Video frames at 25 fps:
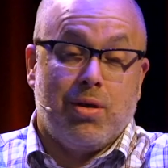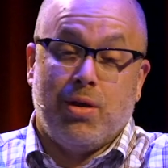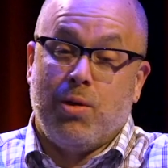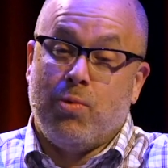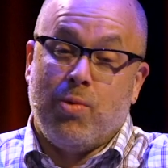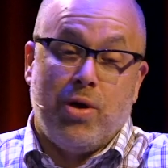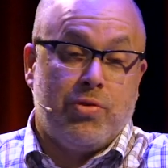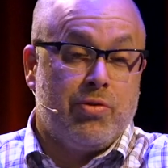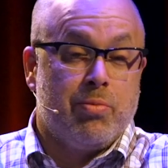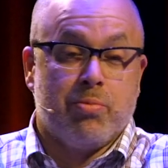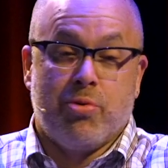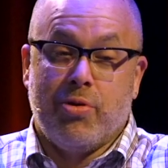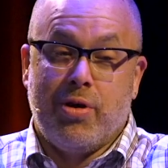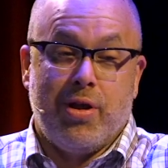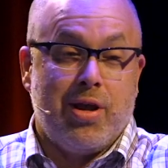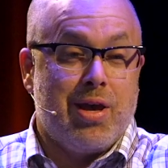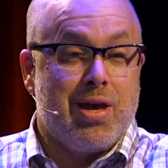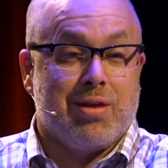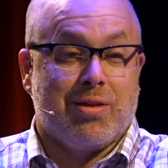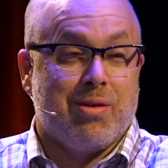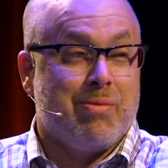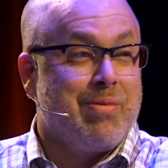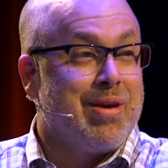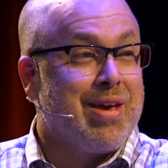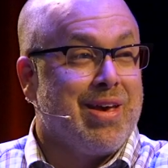it wasn't
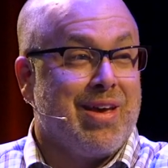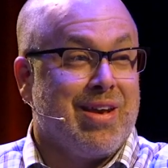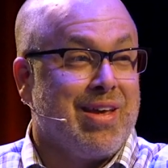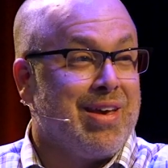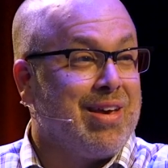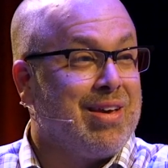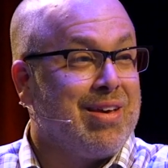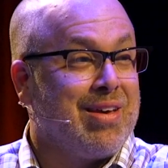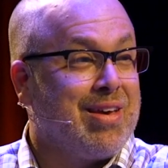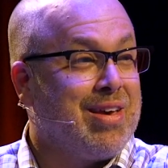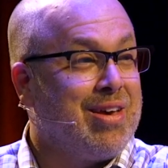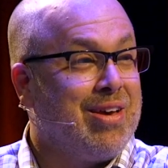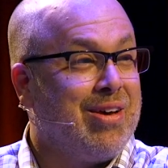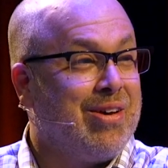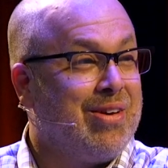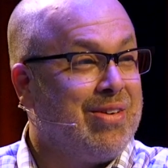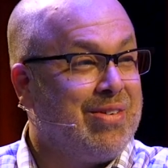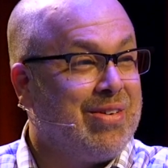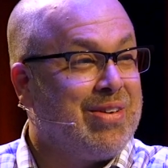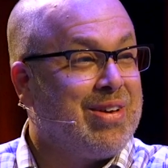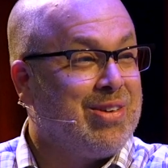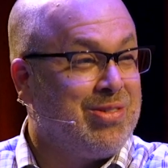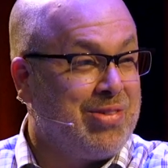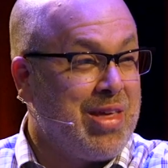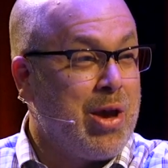pretty at the beginning, you
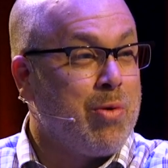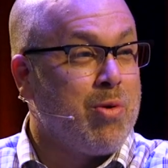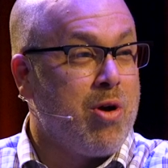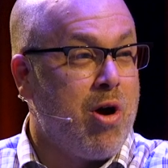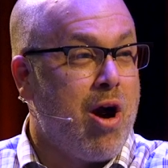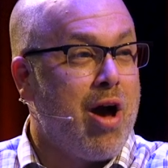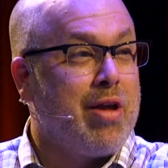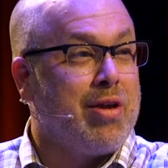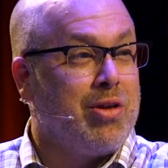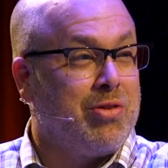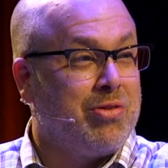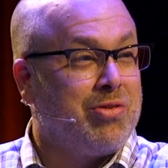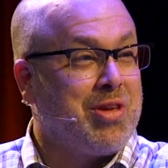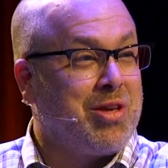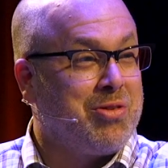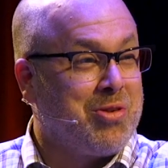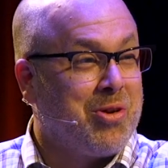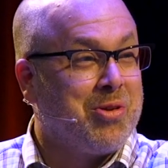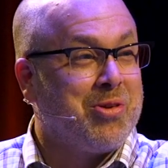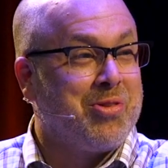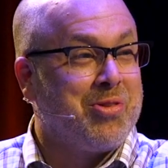know, because they were honest. They